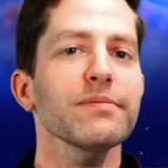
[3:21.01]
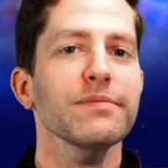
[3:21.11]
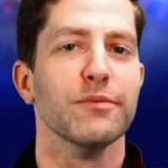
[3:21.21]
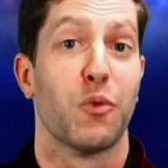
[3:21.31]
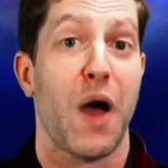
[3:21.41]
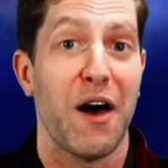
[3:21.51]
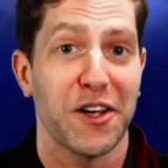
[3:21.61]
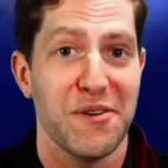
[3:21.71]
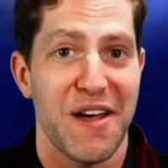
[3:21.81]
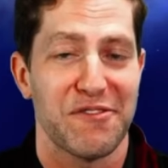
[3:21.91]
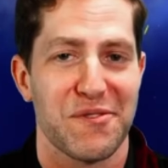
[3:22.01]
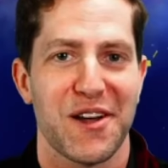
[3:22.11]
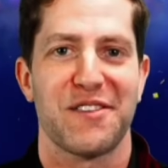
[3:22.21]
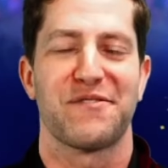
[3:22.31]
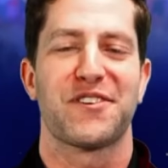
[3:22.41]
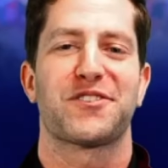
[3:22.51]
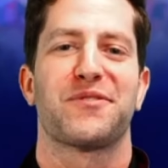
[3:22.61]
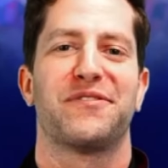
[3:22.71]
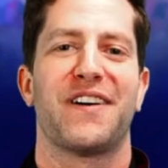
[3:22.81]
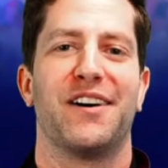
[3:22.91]
Welcome, everyone, to the Virtual
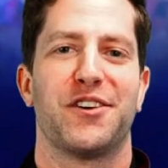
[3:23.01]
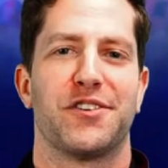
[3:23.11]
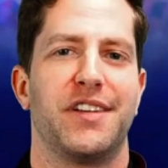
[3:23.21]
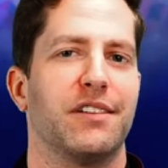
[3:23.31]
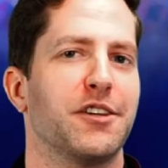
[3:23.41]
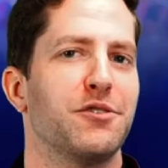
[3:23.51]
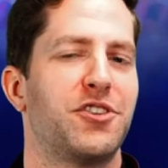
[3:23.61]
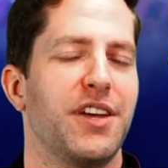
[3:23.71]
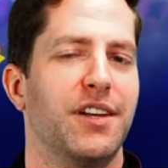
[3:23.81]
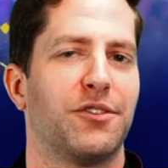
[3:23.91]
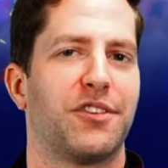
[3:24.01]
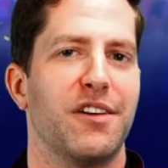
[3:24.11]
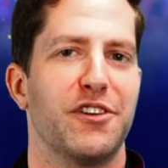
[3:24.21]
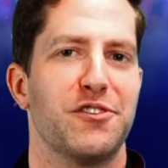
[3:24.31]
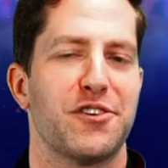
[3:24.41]
Felt. Your dealer, Eugene, has given you your